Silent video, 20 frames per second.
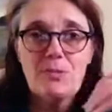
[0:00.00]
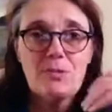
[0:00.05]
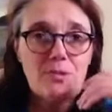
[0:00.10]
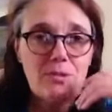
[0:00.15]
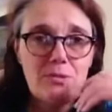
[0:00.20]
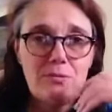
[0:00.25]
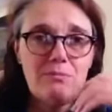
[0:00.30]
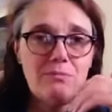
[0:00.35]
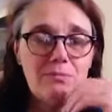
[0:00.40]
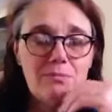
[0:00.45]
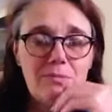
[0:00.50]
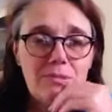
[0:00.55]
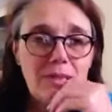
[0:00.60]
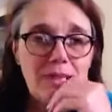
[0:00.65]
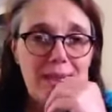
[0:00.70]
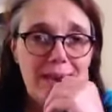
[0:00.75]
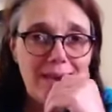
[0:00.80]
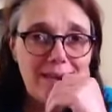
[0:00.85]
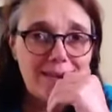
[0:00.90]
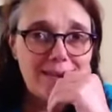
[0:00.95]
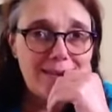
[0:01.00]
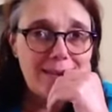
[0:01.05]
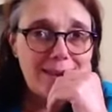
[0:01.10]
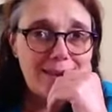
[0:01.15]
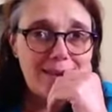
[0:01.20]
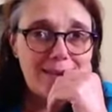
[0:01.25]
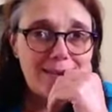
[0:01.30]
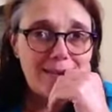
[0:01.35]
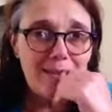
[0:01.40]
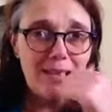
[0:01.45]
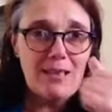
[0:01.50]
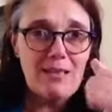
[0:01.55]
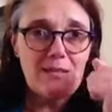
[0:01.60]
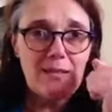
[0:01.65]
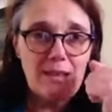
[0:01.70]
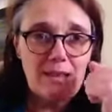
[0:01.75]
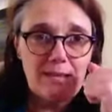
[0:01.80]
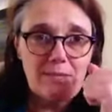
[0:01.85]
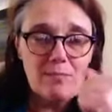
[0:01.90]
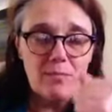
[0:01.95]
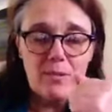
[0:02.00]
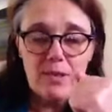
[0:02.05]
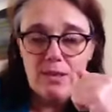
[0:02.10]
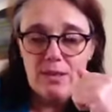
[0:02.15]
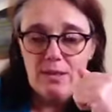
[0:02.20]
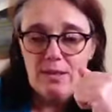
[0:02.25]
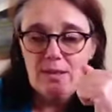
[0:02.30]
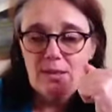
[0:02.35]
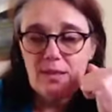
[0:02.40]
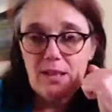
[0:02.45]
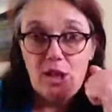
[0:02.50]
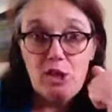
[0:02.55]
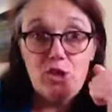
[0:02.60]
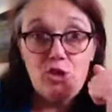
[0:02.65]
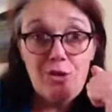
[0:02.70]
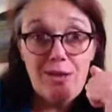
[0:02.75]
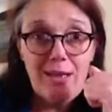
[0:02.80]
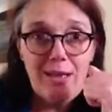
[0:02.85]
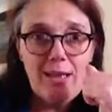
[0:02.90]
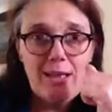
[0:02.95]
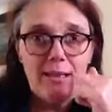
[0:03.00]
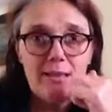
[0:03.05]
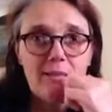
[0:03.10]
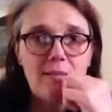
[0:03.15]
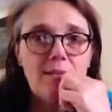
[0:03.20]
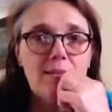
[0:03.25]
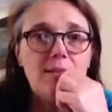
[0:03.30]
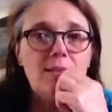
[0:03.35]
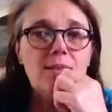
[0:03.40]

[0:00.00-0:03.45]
was that adrenaline.